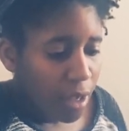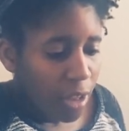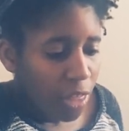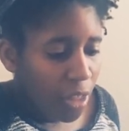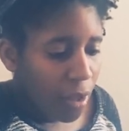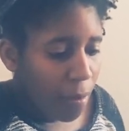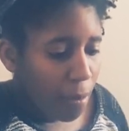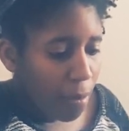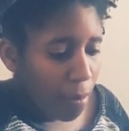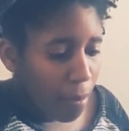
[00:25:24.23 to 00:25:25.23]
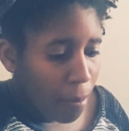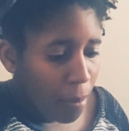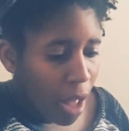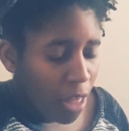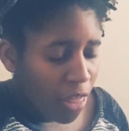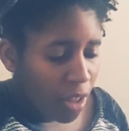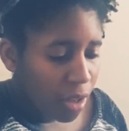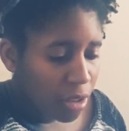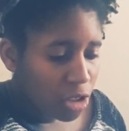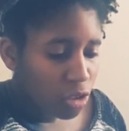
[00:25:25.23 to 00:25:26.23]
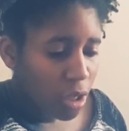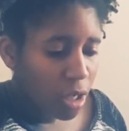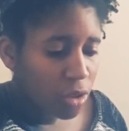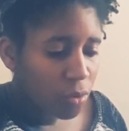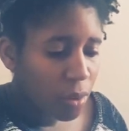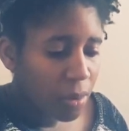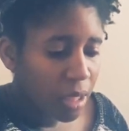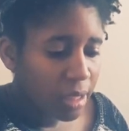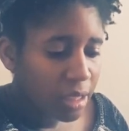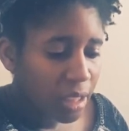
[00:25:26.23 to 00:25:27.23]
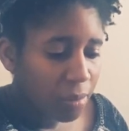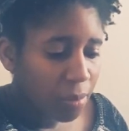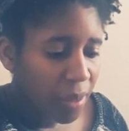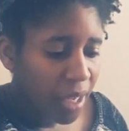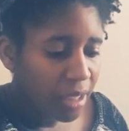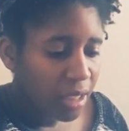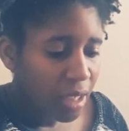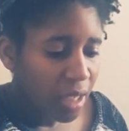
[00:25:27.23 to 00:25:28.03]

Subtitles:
The mouth of the strange woman in deep pit,